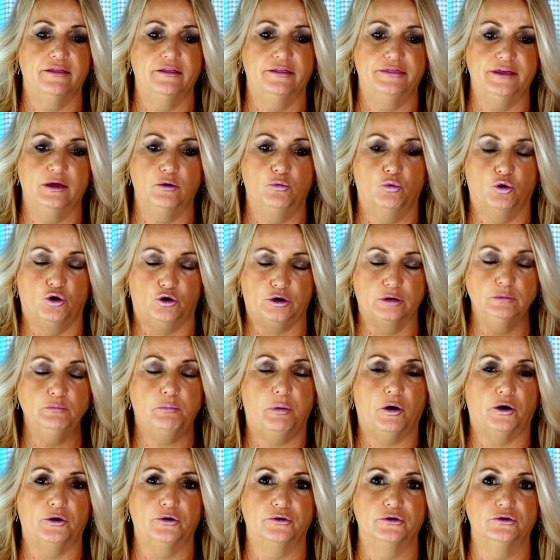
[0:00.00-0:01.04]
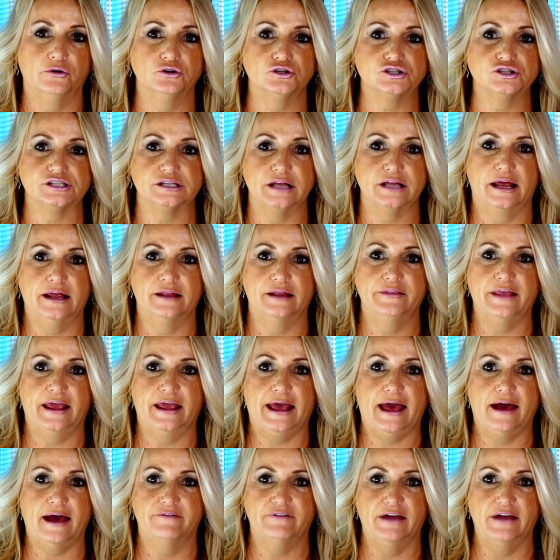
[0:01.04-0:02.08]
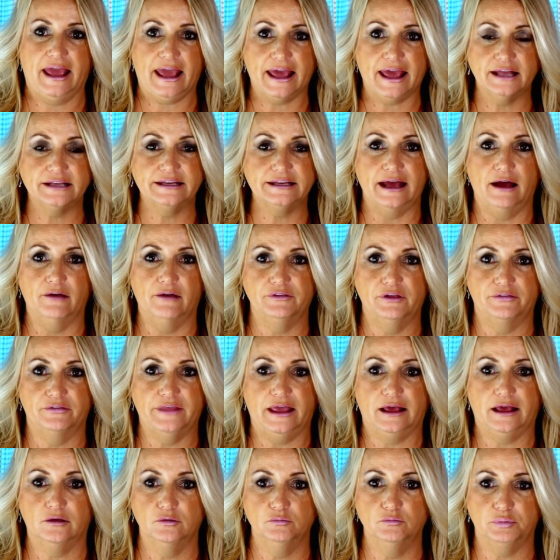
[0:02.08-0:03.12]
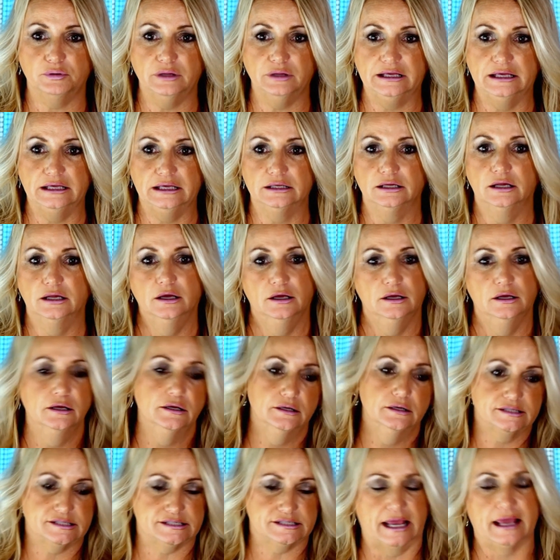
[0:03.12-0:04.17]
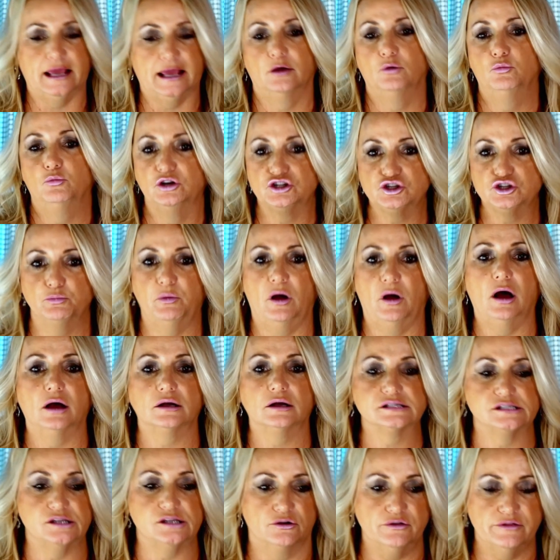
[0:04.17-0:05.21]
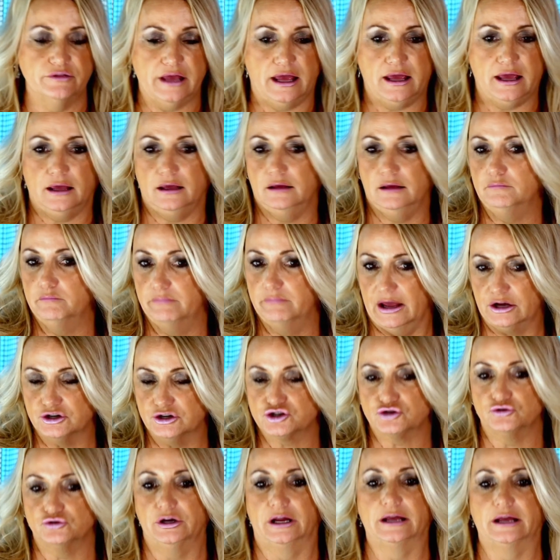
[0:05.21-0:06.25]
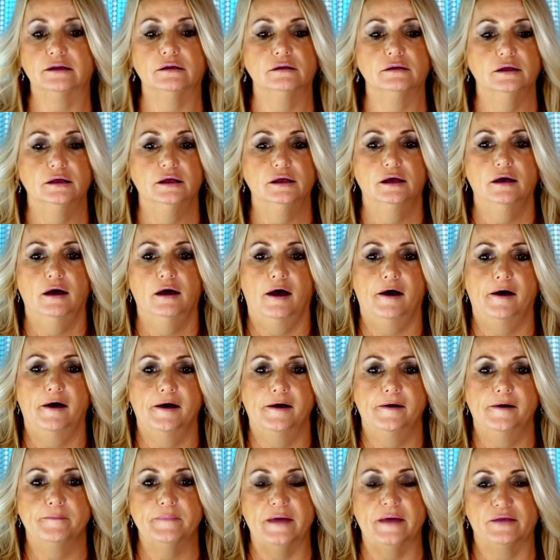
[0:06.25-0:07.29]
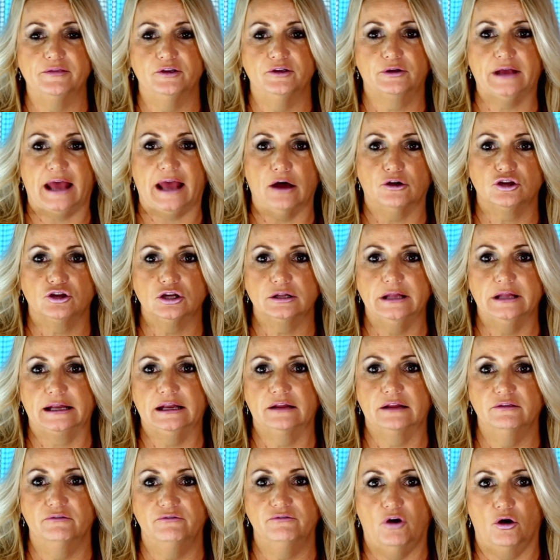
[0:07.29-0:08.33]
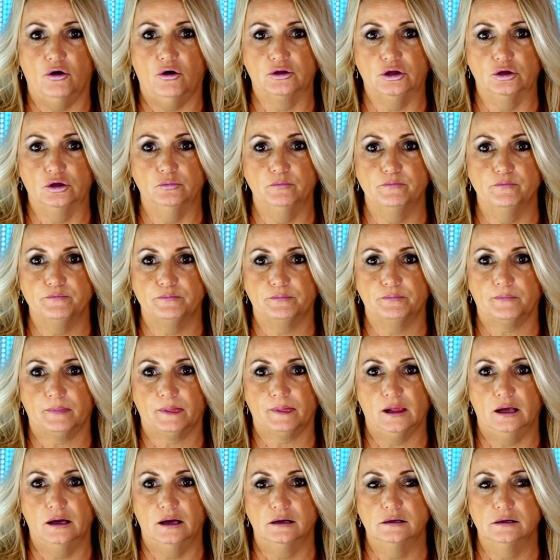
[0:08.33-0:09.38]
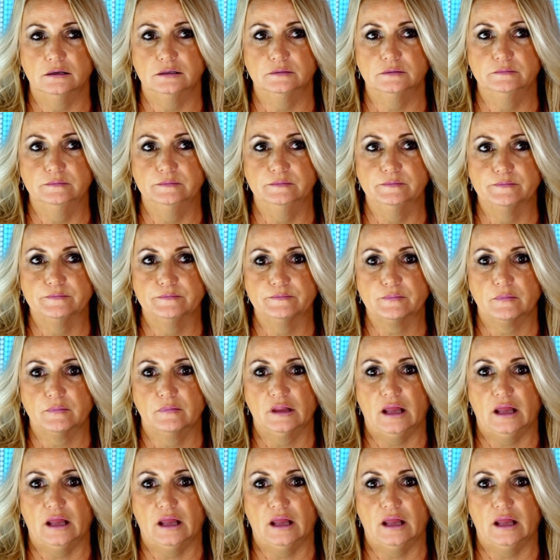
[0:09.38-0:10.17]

and they work in partners and they have a handout that they complete saying which box are they measuring, um, and they're calculating the volume. Um,